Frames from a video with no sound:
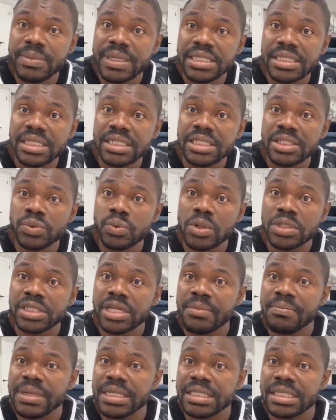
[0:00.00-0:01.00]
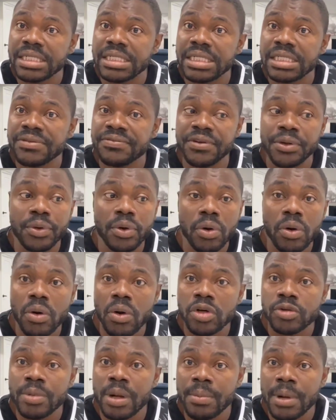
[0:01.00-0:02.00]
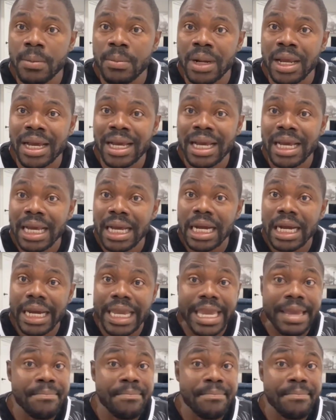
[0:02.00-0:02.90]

video calls, blah, blah, blah. It may not make the cut.